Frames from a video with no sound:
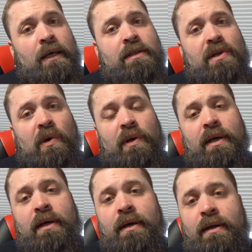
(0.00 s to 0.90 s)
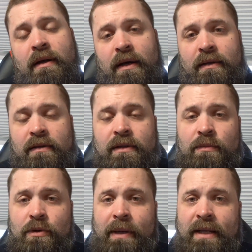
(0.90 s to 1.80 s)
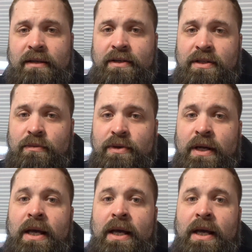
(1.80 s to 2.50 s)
So the little more band tension would